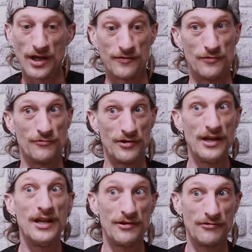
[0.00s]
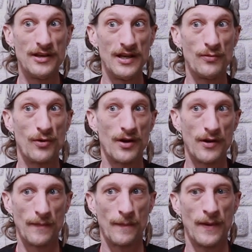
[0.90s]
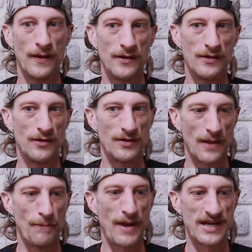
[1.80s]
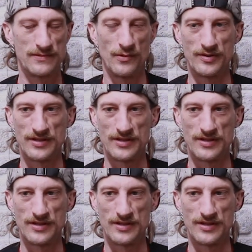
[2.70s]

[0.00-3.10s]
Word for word: If you really, really want to, you know, get maximum